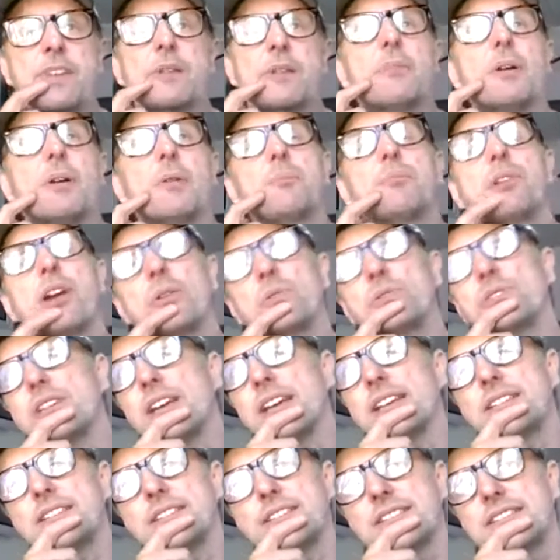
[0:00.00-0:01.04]
But
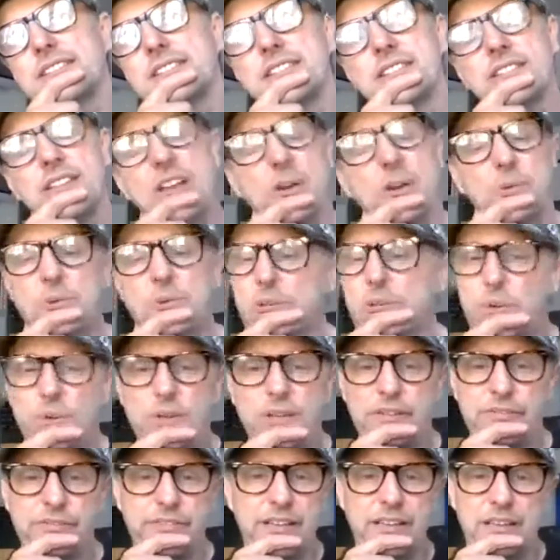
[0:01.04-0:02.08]
protests don't do
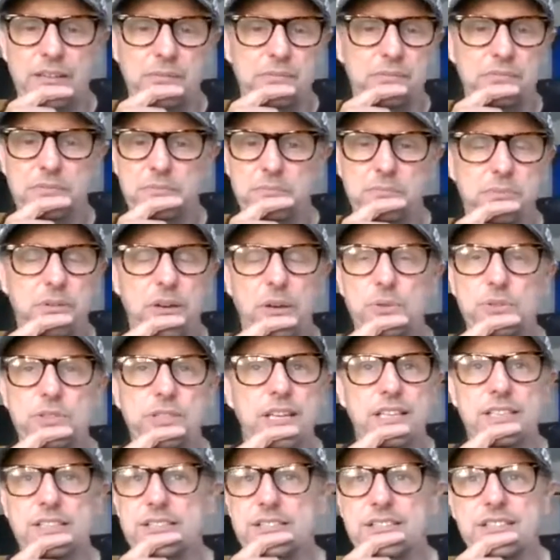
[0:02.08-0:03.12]
anything.
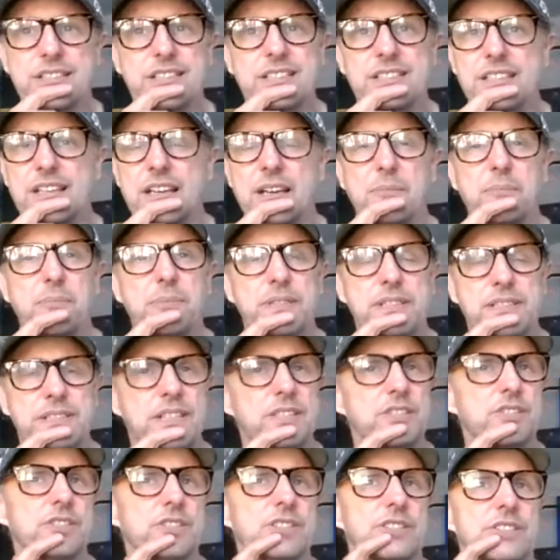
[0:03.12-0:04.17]
Protests and
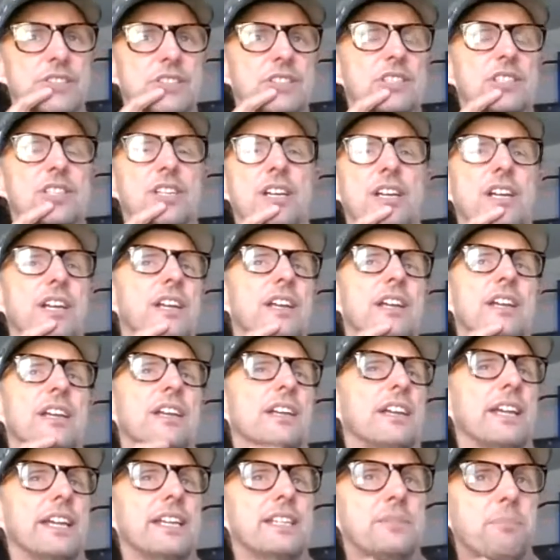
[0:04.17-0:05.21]
petitions,
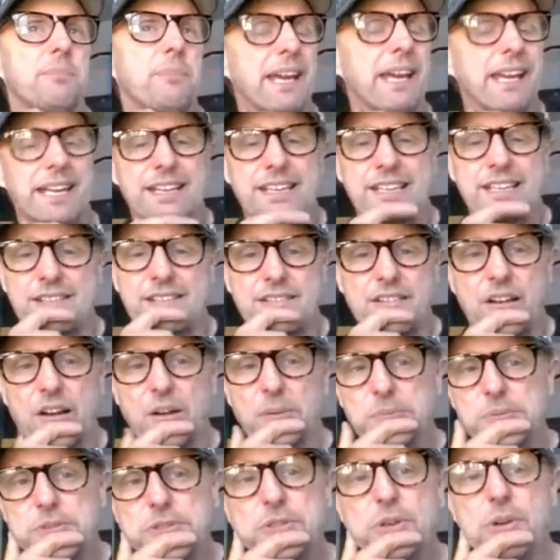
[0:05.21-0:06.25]
it's begging.
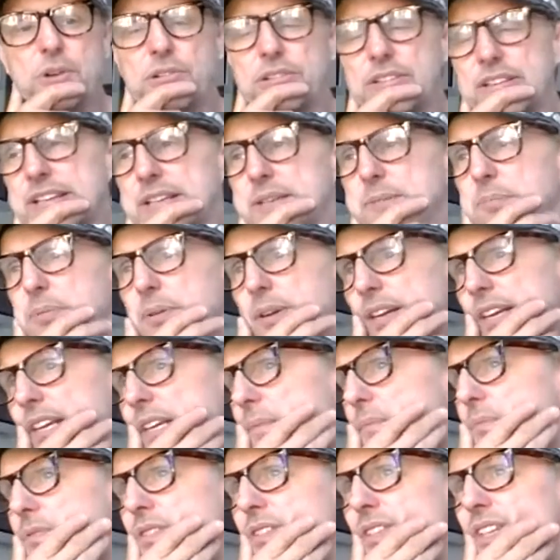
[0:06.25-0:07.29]
I'm sorry,
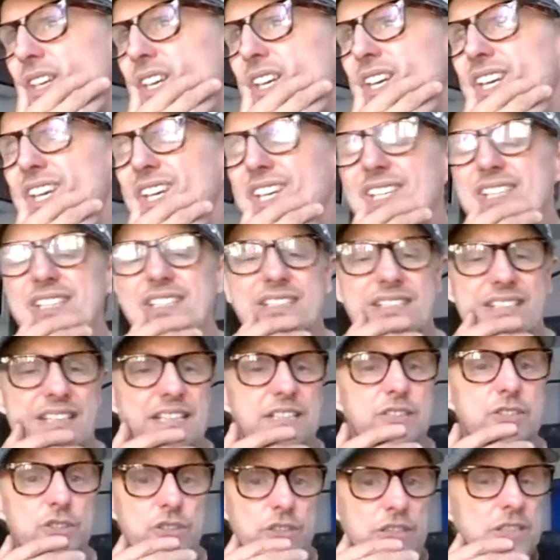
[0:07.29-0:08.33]
peeps.
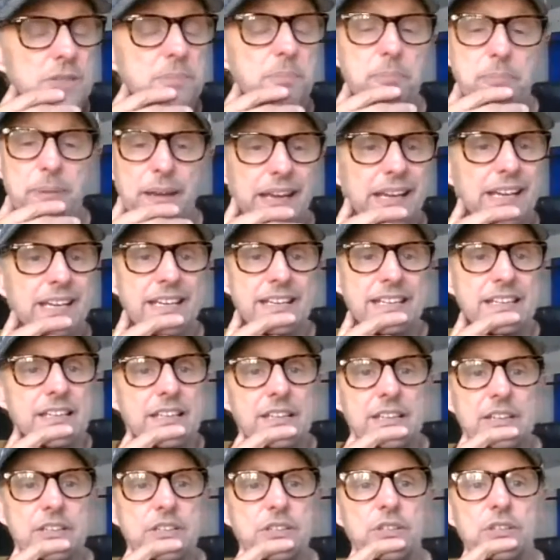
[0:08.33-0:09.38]
It's just
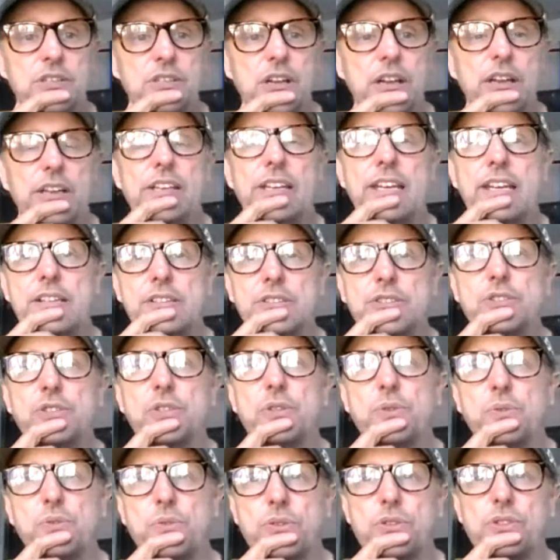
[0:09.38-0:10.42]
begging. Unless
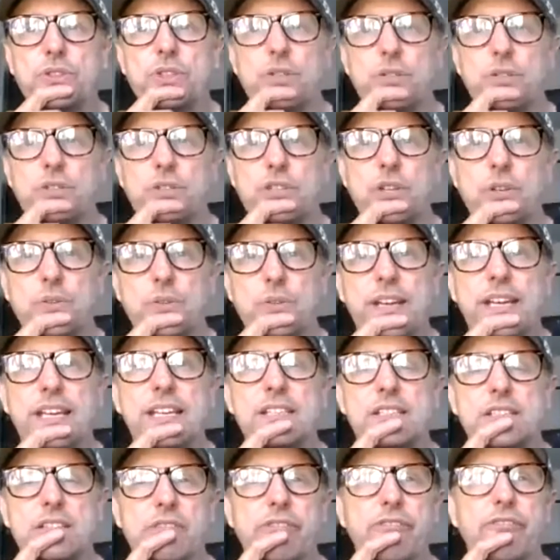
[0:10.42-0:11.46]
you
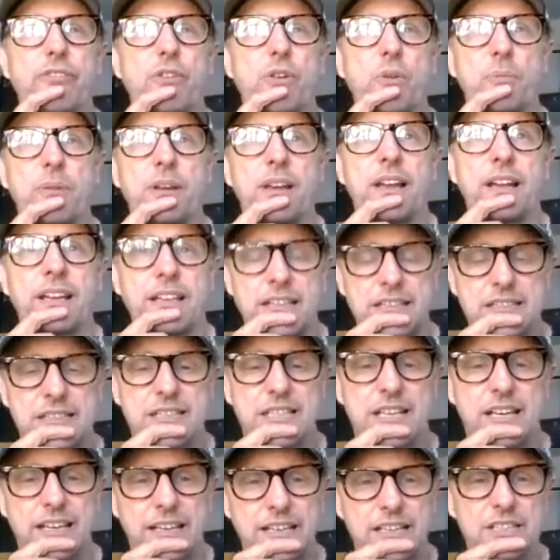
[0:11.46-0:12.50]
need to formulate and
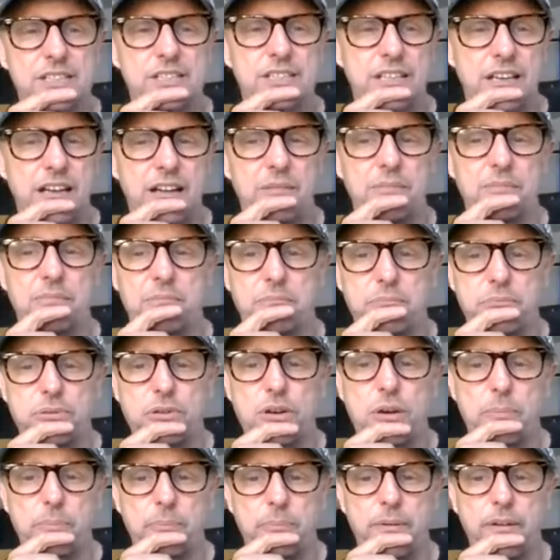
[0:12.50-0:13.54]
take some
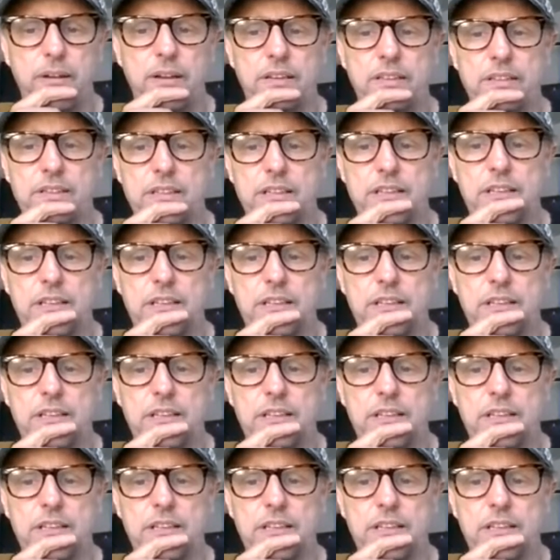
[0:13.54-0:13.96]
proper,